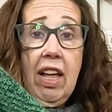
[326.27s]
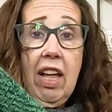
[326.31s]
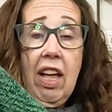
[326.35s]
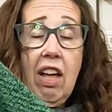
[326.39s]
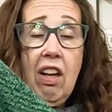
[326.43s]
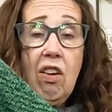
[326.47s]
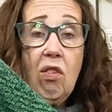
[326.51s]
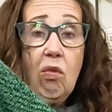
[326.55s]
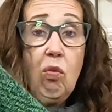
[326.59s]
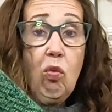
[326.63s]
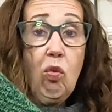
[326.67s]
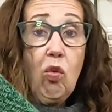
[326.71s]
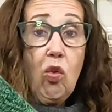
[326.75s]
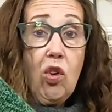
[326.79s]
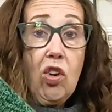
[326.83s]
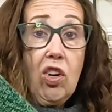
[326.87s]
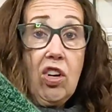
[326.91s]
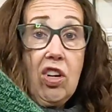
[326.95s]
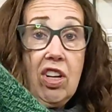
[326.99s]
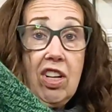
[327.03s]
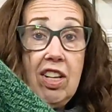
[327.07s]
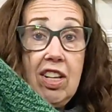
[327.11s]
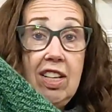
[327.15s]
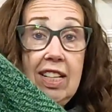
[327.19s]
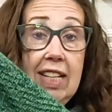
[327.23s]
of
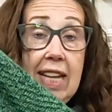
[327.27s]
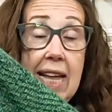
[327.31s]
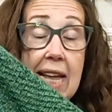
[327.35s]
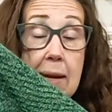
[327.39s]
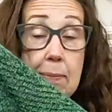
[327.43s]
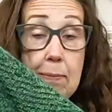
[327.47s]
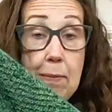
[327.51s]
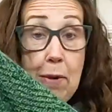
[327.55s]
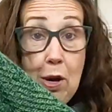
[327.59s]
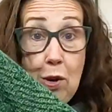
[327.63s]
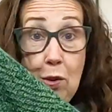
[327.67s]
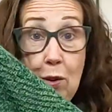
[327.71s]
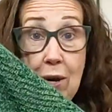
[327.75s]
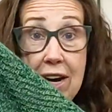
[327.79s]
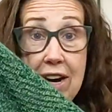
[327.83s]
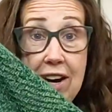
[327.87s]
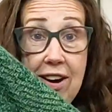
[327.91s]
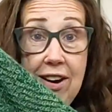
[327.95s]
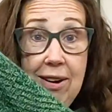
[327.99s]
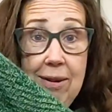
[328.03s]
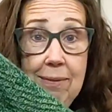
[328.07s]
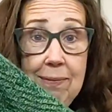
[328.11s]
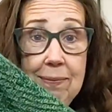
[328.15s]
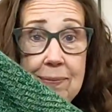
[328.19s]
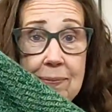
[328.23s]
wool and
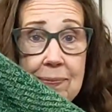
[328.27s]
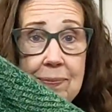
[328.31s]
mohair.